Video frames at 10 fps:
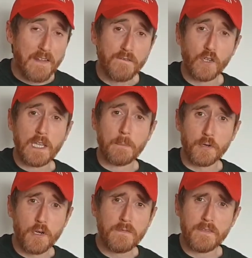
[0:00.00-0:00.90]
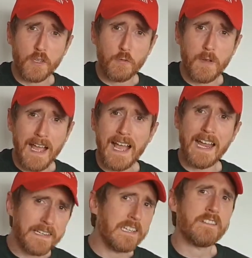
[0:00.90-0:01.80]
fully approve of you
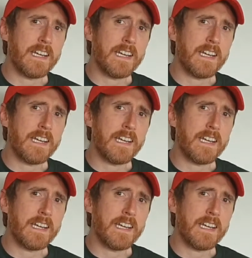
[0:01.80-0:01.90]
hiding your